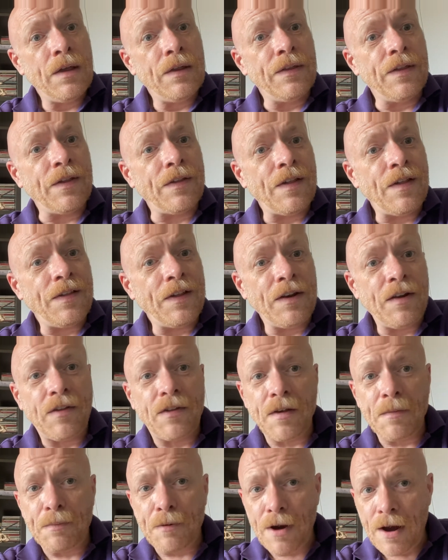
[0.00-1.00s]
This isn't a
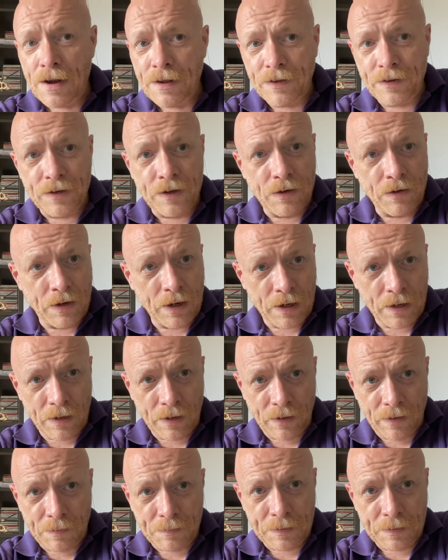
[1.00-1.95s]
surprise to you guys,